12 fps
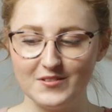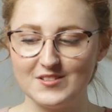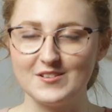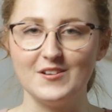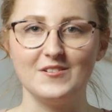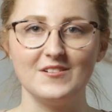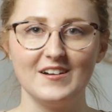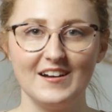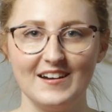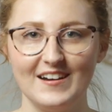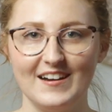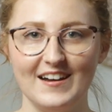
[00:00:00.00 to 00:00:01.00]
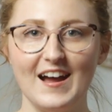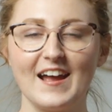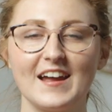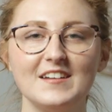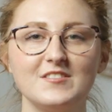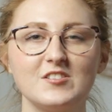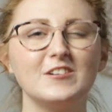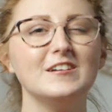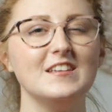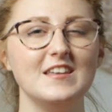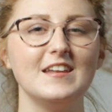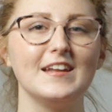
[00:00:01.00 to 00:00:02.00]
So I kind of
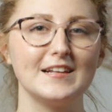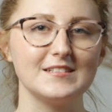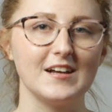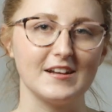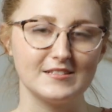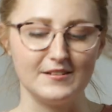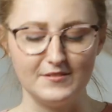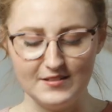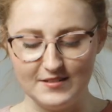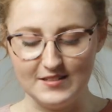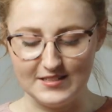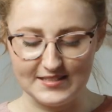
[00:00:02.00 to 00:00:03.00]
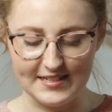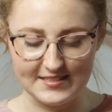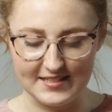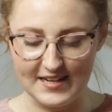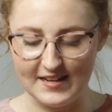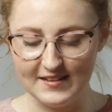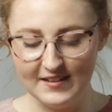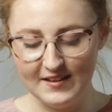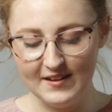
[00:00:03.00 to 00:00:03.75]
started knitting socks out of necessity.